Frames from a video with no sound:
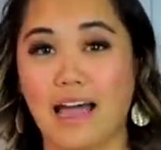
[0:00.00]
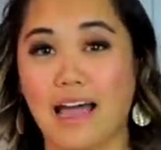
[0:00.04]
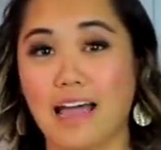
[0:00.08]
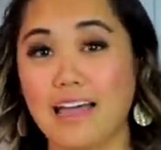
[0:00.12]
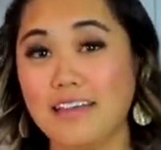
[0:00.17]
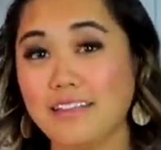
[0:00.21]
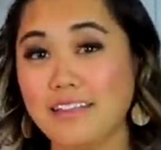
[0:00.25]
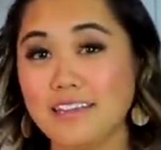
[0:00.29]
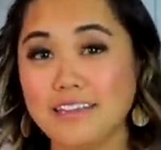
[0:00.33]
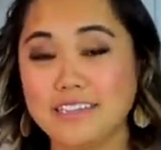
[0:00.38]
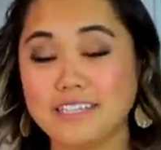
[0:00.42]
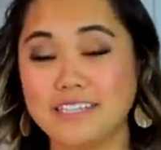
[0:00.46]

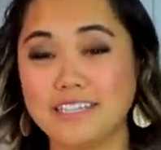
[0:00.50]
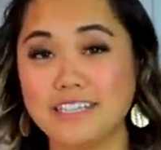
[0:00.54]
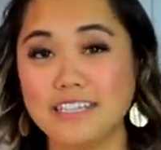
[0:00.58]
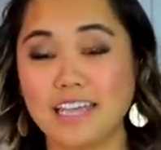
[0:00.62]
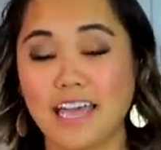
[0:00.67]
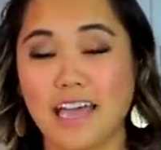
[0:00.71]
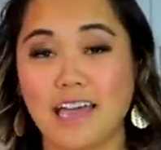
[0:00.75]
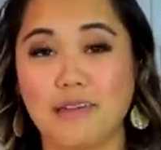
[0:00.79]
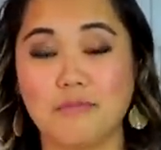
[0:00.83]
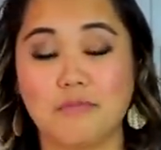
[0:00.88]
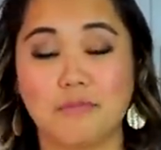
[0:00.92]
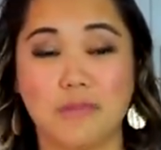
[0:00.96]
I like to
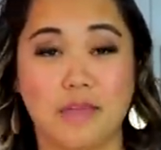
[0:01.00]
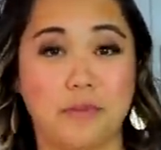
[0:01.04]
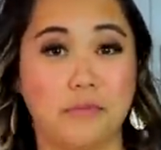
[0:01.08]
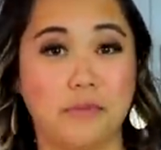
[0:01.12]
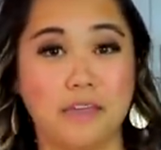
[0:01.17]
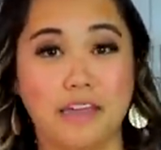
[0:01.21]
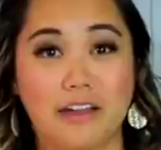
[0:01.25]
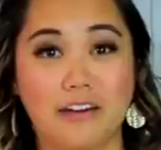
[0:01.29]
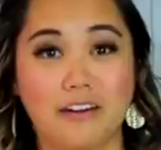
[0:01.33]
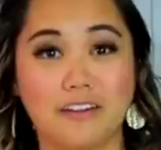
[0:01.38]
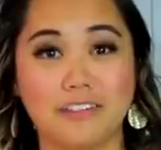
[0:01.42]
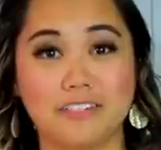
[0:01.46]
get baby
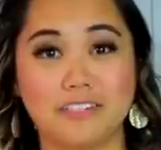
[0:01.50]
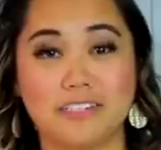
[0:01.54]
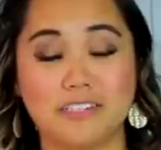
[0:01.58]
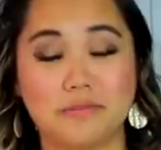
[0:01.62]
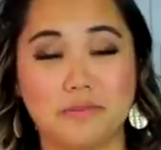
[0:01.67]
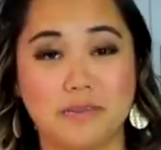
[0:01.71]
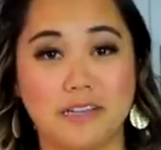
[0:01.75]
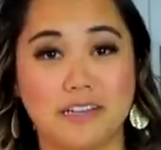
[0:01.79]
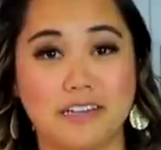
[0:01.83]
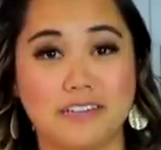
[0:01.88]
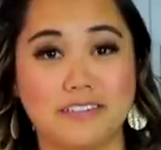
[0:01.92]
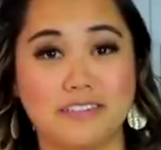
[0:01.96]
carrots just
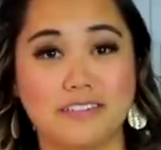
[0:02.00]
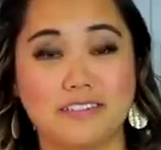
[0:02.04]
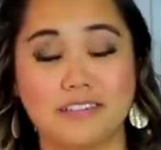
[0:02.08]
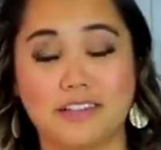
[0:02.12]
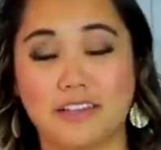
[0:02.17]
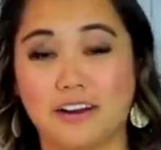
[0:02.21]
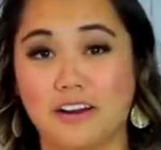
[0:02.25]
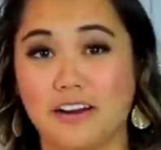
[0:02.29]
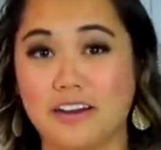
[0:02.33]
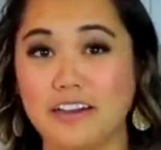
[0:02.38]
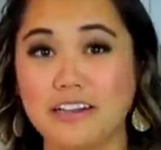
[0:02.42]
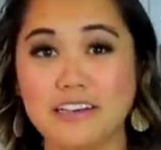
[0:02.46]
because
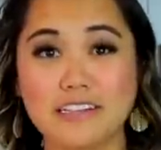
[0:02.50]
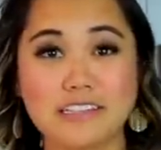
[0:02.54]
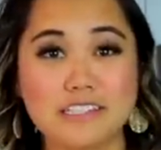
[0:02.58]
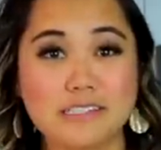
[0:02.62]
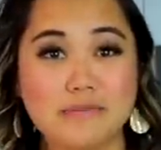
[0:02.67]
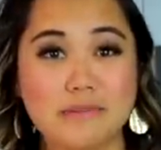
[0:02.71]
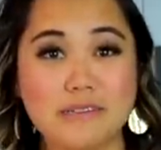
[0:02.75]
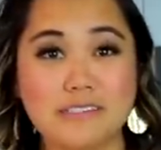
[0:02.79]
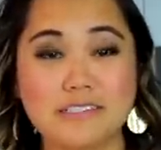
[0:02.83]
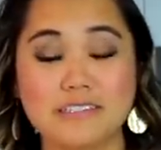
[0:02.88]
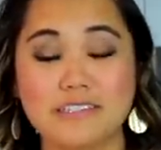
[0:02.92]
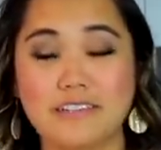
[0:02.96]
they're
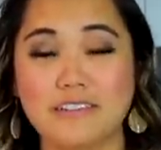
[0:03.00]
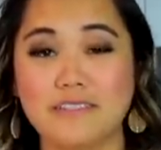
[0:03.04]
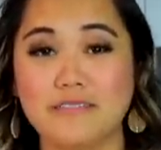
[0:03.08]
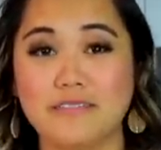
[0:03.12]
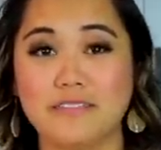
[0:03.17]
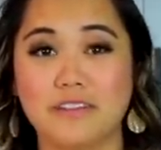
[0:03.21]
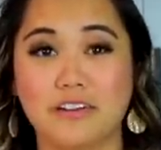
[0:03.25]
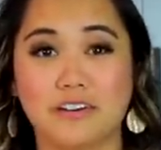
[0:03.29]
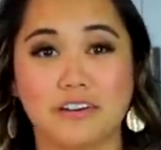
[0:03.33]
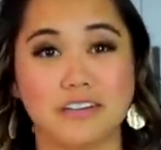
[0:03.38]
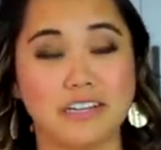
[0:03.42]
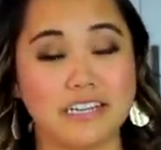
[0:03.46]
inexpensive,
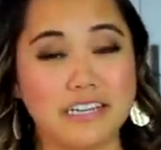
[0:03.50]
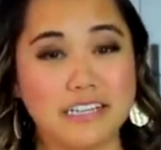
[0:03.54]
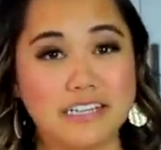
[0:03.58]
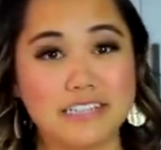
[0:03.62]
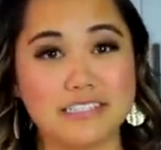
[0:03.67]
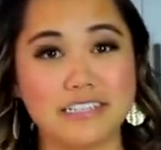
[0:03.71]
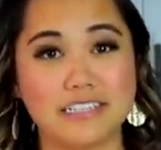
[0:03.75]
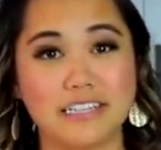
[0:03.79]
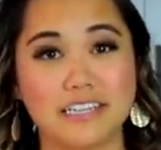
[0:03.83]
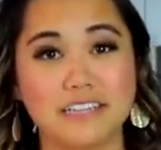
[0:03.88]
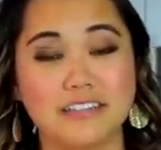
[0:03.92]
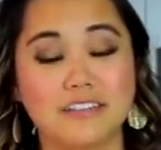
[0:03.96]
they're
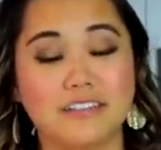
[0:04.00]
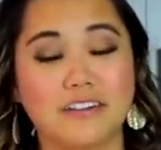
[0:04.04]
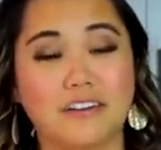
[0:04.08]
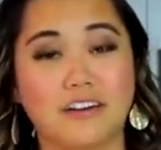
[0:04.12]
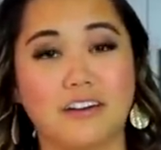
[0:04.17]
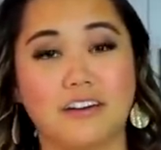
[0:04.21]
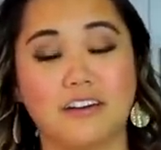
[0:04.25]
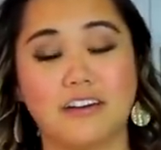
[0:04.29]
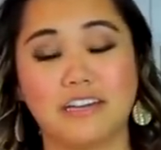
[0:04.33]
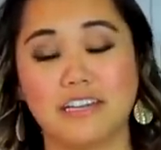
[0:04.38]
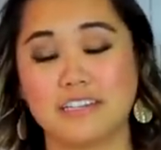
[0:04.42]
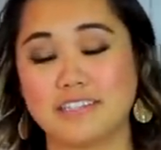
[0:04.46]
easy
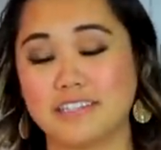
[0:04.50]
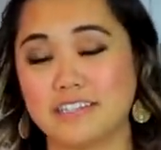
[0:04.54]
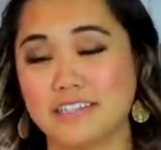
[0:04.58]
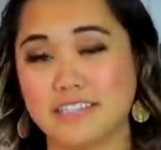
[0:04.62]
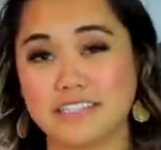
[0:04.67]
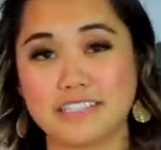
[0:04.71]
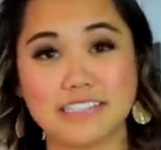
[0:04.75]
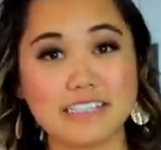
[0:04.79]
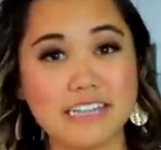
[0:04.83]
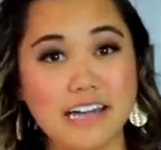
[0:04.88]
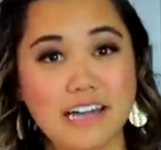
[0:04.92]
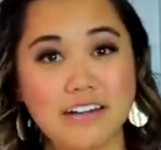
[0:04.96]
to
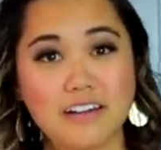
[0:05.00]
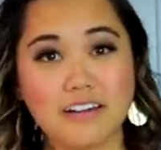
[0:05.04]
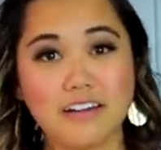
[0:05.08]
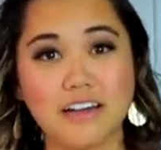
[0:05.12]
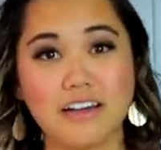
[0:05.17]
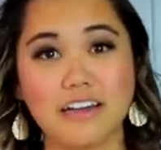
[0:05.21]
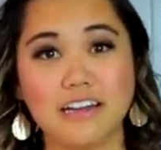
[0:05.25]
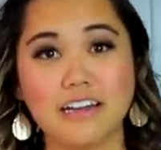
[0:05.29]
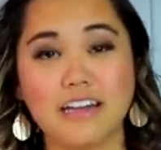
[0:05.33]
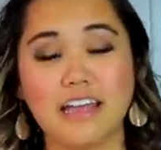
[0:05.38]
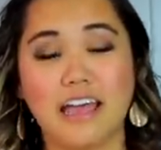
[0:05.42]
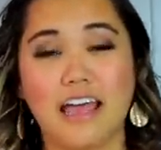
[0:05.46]
snack
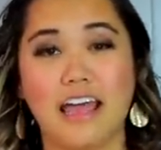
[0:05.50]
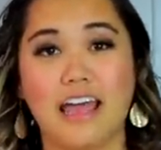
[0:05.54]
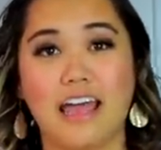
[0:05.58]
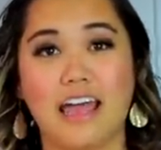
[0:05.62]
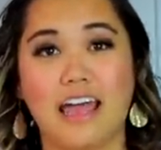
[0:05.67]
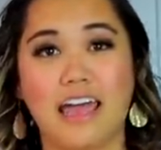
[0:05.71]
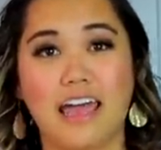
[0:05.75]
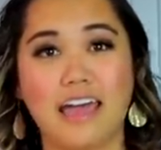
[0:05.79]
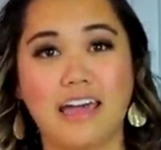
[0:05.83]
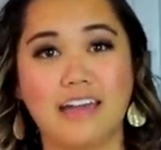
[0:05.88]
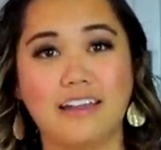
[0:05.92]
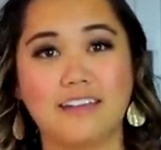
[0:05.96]
on,
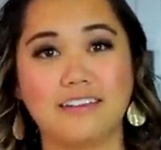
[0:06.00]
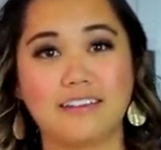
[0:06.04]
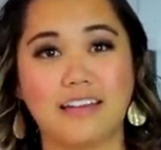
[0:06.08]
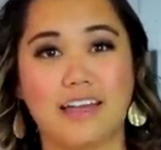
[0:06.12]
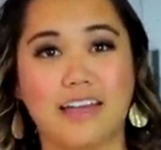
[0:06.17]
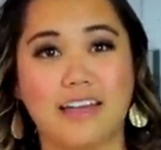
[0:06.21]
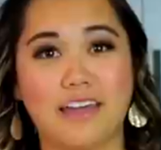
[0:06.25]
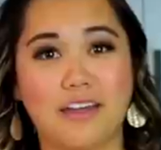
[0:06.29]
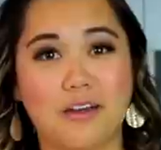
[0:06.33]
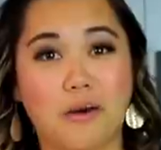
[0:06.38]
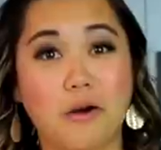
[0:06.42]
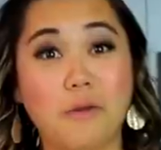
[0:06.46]
and
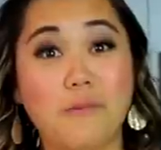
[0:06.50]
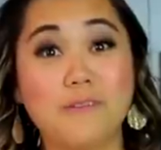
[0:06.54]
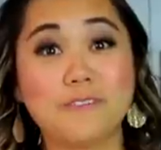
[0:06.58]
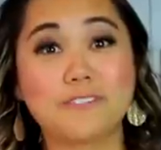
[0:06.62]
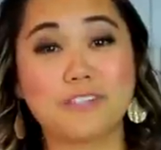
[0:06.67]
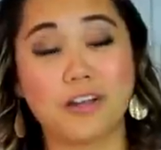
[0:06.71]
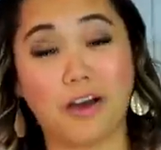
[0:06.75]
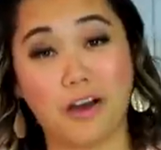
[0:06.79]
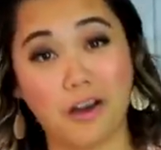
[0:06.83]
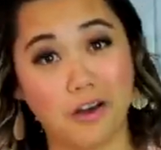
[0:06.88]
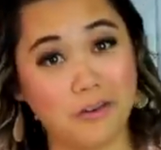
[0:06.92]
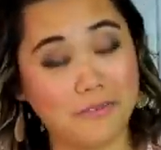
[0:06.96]
I
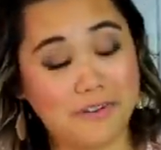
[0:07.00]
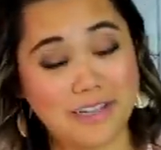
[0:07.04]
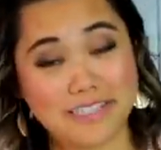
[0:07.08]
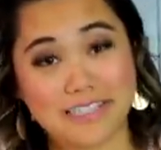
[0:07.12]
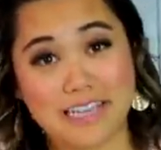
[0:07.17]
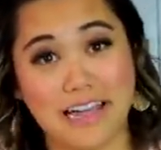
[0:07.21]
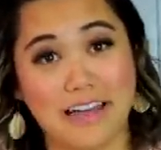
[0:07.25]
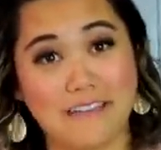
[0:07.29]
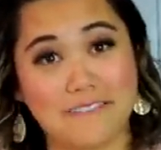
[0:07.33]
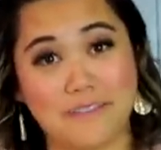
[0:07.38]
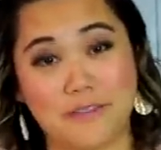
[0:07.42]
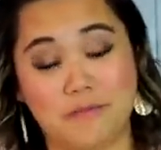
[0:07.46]
almost always
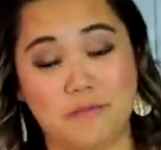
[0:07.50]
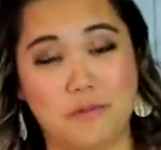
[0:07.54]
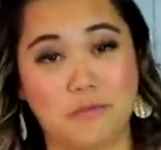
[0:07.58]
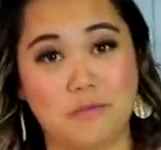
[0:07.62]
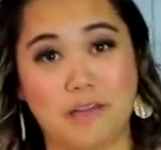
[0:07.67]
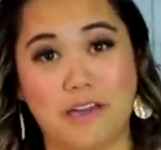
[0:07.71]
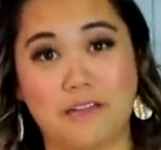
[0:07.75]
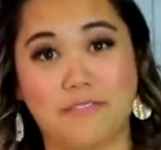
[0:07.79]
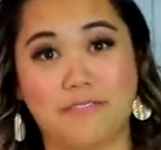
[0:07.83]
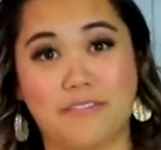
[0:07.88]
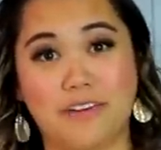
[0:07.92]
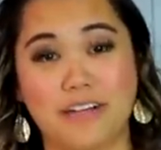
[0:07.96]
have them in
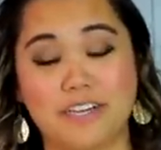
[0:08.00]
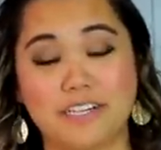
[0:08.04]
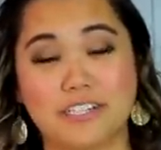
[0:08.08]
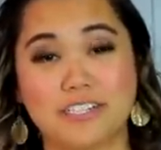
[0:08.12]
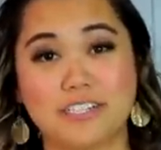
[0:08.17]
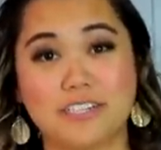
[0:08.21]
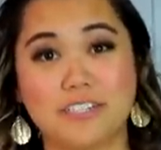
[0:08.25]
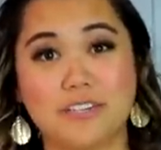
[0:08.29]
my fridge.